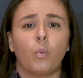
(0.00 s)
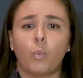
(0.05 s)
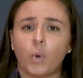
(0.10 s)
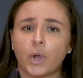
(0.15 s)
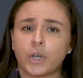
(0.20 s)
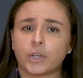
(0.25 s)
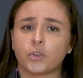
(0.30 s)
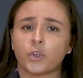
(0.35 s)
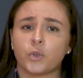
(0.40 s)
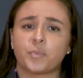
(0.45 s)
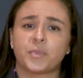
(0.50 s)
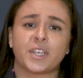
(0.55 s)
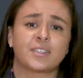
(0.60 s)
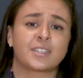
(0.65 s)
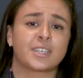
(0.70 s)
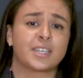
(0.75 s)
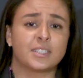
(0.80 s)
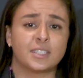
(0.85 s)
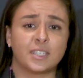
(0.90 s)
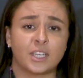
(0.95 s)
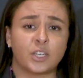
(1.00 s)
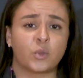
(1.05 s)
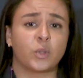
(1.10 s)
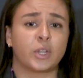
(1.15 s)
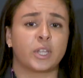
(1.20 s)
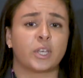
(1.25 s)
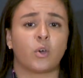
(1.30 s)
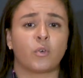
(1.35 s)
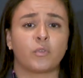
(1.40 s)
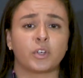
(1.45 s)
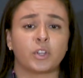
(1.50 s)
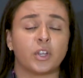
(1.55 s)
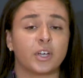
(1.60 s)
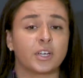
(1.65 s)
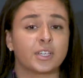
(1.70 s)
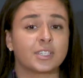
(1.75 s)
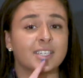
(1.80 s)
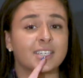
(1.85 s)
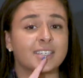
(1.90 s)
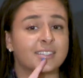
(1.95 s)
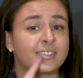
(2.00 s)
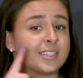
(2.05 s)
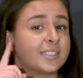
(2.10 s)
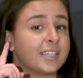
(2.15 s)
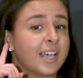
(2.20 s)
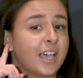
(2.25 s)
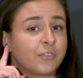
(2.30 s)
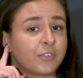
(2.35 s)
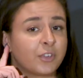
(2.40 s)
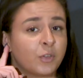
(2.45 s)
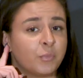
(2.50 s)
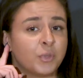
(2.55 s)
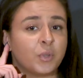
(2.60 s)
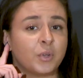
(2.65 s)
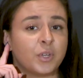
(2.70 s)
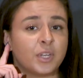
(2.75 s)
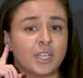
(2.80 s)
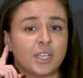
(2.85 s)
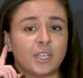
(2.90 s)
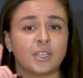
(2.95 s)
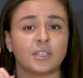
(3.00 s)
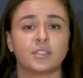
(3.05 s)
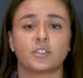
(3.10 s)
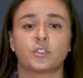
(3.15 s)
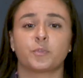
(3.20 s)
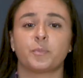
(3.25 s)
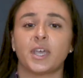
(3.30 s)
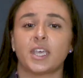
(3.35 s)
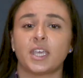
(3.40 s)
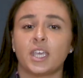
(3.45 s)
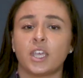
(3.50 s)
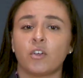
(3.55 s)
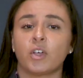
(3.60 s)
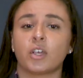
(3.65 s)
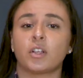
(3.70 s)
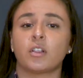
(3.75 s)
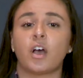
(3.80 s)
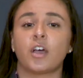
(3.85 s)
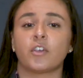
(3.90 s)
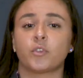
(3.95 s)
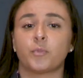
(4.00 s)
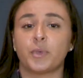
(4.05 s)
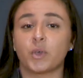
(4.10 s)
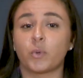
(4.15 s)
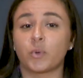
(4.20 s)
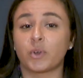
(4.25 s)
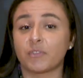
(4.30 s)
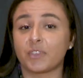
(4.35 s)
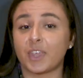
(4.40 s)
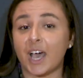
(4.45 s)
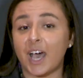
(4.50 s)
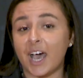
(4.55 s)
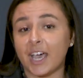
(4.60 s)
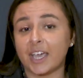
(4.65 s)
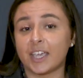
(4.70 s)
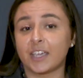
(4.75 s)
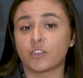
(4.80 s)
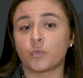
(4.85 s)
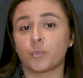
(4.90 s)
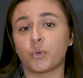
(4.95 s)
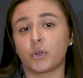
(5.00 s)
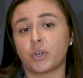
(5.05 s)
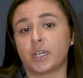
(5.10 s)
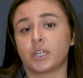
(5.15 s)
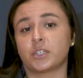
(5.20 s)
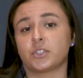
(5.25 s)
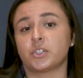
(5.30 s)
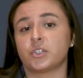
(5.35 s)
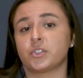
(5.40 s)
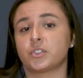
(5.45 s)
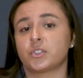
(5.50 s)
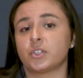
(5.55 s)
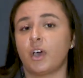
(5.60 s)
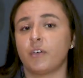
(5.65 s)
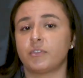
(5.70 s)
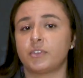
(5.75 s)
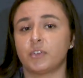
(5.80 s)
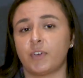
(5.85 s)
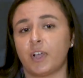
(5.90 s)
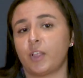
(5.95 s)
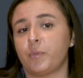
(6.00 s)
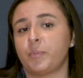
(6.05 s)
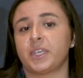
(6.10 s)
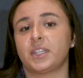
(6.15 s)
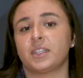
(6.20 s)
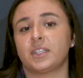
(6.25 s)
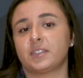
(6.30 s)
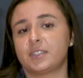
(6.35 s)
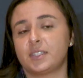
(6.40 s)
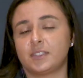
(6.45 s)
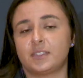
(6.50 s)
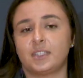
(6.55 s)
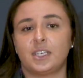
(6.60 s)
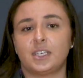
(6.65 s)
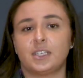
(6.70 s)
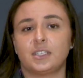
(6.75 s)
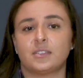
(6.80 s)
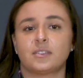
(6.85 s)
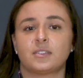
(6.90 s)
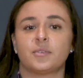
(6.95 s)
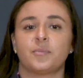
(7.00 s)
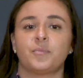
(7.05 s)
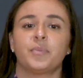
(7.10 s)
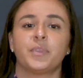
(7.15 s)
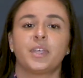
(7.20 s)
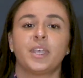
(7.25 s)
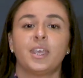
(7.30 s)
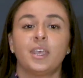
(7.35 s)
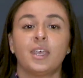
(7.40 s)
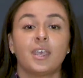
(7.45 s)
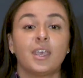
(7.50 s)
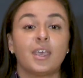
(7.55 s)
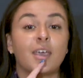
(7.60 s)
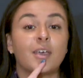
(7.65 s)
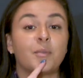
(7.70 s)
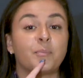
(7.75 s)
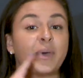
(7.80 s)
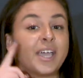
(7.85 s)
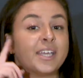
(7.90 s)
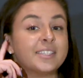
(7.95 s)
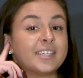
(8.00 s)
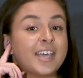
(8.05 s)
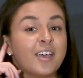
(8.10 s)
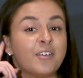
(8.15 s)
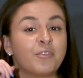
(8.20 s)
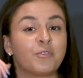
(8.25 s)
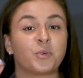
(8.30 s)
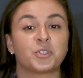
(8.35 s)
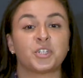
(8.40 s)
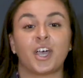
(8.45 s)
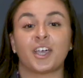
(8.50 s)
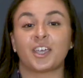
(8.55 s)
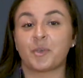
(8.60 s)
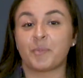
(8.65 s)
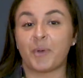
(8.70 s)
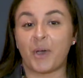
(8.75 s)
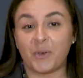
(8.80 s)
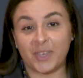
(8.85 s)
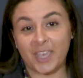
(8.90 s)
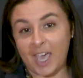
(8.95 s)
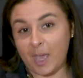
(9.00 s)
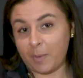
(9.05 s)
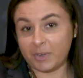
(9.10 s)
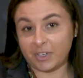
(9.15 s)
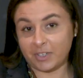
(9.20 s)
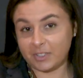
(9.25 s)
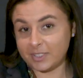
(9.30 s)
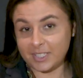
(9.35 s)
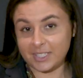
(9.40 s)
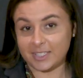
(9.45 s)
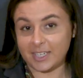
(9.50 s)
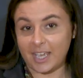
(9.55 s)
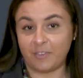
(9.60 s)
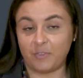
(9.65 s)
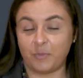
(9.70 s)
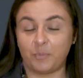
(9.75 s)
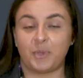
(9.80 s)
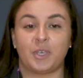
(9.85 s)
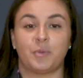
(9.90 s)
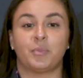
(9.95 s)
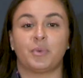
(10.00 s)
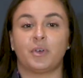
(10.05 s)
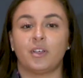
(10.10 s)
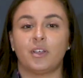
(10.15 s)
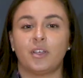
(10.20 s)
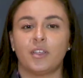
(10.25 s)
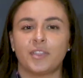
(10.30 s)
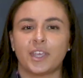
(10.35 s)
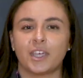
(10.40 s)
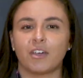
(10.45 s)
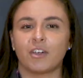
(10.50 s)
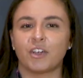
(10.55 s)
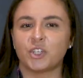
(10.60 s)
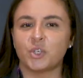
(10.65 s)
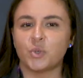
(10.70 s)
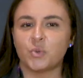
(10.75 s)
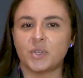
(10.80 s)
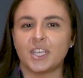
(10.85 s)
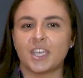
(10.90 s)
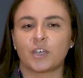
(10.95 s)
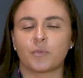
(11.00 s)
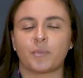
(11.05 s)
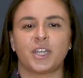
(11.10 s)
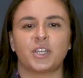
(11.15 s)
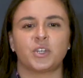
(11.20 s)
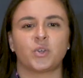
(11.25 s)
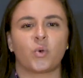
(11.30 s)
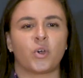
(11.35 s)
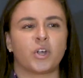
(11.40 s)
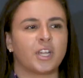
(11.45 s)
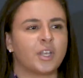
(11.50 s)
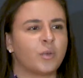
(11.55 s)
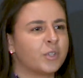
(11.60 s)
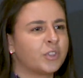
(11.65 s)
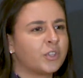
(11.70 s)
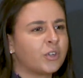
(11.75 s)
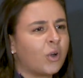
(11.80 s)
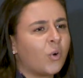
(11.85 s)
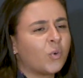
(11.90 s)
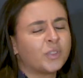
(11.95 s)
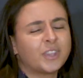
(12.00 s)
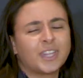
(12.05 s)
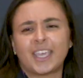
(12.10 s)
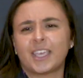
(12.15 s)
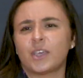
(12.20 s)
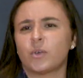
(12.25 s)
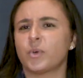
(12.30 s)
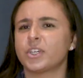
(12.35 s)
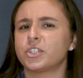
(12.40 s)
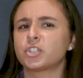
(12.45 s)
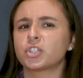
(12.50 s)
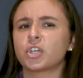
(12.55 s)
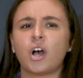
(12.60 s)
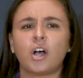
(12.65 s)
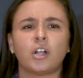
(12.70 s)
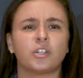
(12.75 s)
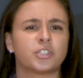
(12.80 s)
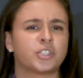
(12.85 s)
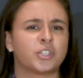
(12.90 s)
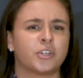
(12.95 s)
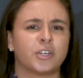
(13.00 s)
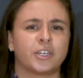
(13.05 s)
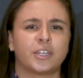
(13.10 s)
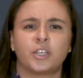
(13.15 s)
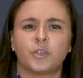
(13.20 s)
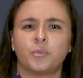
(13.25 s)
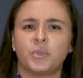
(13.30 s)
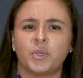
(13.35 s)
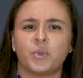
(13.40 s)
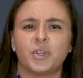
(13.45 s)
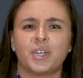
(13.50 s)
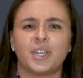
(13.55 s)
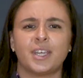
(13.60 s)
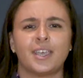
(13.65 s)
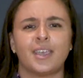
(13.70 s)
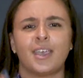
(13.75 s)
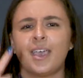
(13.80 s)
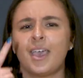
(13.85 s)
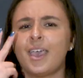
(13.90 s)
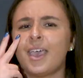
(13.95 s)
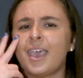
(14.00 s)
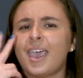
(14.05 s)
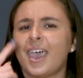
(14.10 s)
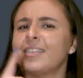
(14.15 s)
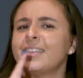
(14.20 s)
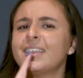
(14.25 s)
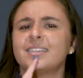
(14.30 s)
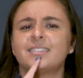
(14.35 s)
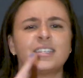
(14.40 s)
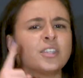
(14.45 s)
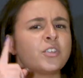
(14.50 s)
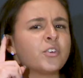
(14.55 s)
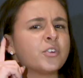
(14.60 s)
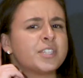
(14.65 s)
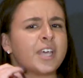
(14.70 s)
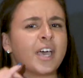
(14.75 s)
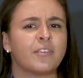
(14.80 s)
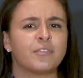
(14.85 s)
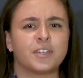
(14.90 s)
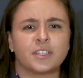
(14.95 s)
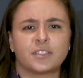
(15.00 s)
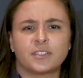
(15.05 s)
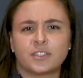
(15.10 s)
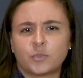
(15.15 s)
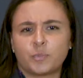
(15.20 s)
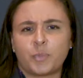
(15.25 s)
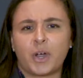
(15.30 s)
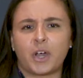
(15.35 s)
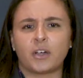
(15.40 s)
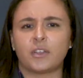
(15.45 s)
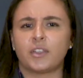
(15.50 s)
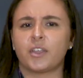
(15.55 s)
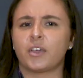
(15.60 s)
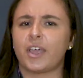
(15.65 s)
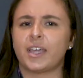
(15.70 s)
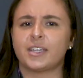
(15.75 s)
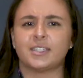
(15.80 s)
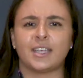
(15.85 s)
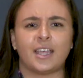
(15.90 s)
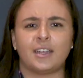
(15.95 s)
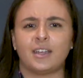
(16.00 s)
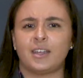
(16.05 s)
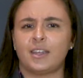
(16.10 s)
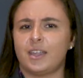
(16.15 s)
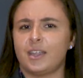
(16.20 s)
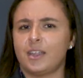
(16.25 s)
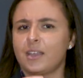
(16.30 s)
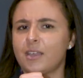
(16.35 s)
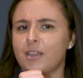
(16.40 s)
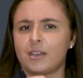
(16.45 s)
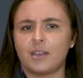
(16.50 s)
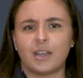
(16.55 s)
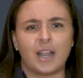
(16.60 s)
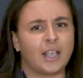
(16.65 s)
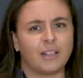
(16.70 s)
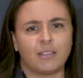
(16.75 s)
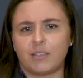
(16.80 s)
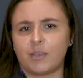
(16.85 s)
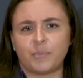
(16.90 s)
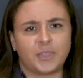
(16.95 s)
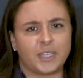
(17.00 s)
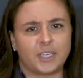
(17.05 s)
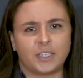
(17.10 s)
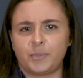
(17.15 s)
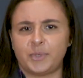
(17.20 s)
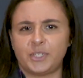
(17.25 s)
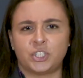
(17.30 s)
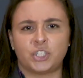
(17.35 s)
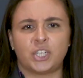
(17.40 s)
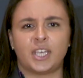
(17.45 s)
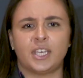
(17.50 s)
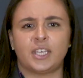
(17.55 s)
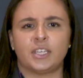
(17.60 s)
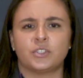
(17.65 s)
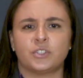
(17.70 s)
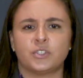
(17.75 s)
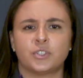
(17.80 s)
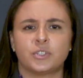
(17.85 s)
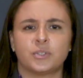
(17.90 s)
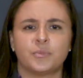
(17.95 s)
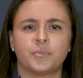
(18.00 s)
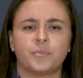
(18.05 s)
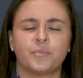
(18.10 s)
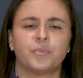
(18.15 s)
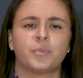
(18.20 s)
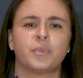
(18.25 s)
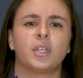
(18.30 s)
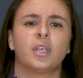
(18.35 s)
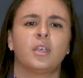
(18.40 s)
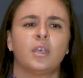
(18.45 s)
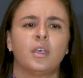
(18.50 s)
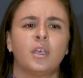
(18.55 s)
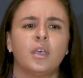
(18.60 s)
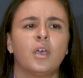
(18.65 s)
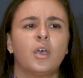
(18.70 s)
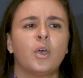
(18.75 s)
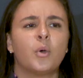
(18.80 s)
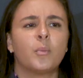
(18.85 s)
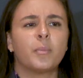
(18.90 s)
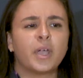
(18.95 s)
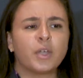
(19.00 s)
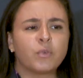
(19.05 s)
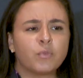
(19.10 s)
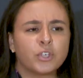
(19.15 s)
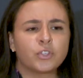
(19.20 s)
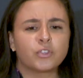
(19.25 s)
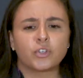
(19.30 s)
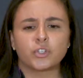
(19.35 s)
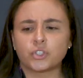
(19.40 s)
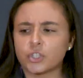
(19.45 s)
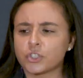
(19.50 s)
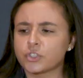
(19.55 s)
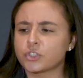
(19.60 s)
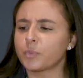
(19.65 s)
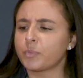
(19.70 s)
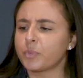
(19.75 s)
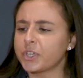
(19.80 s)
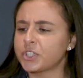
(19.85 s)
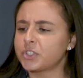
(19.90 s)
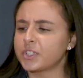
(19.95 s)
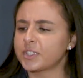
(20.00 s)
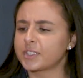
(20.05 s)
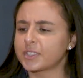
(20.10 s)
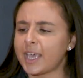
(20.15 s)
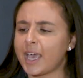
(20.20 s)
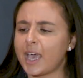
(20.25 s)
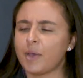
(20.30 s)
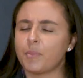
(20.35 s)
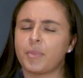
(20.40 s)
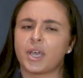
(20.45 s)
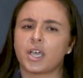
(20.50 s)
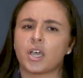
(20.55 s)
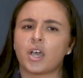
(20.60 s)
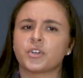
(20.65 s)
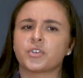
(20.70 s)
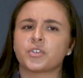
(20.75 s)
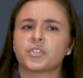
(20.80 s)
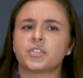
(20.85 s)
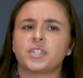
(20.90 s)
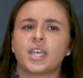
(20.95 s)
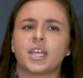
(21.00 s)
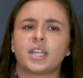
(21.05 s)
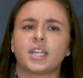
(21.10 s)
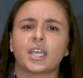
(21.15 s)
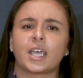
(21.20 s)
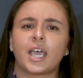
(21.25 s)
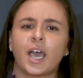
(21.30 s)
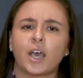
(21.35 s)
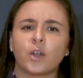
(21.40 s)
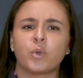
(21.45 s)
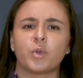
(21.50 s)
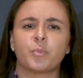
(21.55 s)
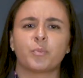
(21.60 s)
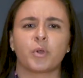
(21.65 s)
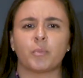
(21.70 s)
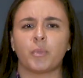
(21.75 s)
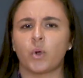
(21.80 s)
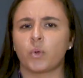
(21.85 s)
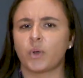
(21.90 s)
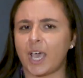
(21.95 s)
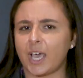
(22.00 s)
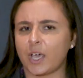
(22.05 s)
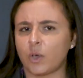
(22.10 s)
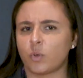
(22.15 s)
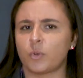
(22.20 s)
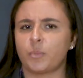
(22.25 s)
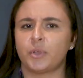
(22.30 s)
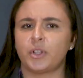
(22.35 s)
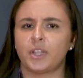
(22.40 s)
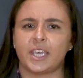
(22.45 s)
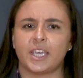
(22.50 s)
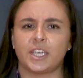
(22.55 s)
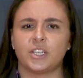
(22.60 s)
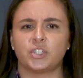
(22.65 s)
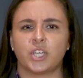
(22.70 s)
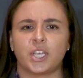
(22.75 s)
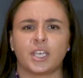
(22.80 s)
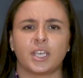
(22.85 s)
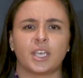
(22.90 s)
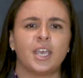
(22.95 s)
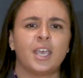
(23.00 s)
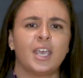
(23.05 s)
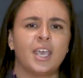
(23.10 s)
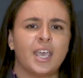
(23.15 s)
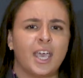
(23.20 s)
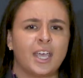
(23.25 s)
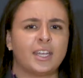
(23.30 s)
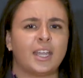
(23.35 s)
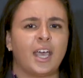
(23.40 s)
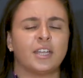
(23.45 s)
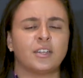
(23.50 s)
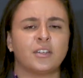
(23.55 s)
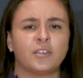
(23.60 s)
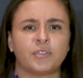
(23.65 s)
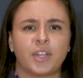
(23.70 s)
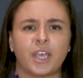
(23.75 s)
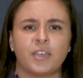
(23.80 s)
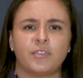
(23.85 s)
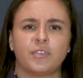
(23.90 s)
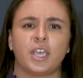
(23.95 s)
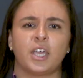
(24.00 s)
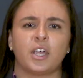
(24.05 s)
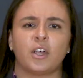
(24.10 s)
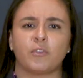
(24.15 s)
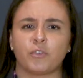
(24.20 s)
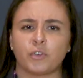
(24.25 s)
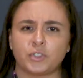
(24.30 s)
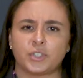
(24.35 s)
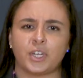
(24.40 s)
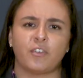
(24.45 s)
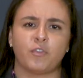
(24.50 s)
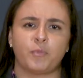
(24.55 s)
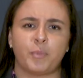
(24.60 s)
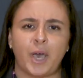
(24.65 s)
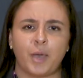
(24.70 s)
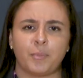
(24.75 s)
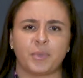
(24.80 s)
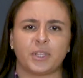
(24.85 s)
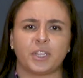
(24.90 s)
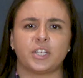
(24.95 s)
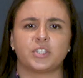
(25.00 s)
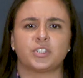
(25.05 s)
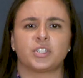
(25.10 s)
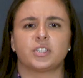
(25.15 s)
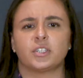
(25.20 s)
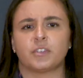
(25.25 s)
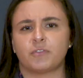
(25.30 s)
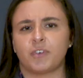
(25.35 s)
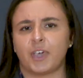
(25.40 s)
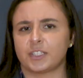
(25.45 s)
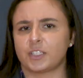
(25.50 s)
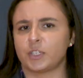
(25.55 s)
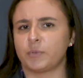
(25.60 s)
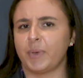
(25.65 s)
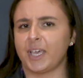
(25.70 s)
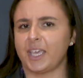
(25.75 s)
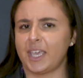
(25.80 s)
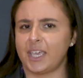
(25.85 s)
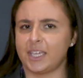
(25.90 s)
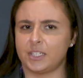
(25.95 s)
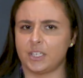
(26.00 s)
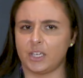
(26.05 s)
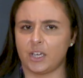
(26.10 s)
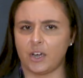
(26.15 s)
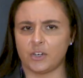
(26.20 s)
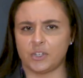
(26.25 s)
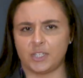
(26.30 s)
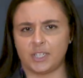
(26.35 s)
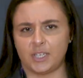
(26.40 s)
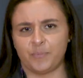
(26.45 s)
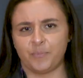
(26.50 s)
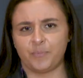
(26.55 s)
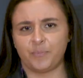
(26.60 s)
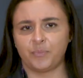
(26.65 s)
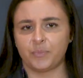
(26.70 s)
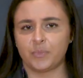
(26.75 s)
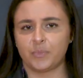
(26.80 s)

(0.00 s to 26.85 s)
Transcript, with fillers: One group that's continually overlooked is the deaf community, despite hearing loss being one of the highest predictors of developing this disease. And by deaf, we're talking about capital D deaf people. They are a unique minority with their own language, culture, and community, and they see their deafness as part of their identity, not something to be changed. My research looks to bridge this gap by understanding how do we promote equitable aging and end-of-life care for deaf populations affected by ADRD.